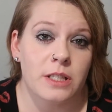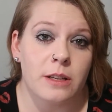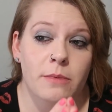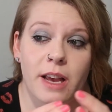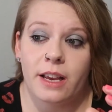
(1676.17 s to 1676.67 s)

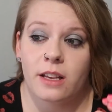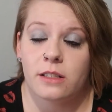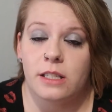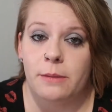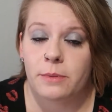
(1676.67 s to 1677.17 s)
some
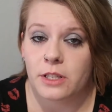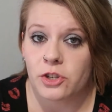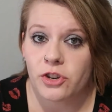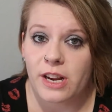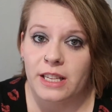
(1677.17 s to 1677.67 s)
like tips and
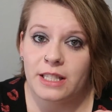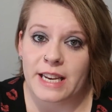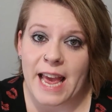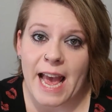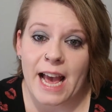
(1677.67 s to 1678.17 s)
tricks
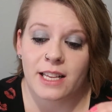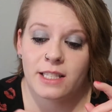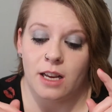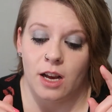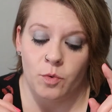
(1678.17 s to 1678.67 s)
and
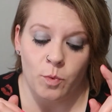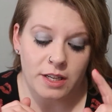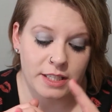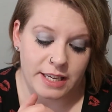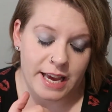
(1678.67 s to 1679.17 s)
hacks on
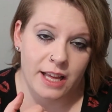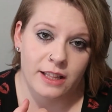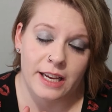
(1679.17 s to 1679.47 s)
what to get,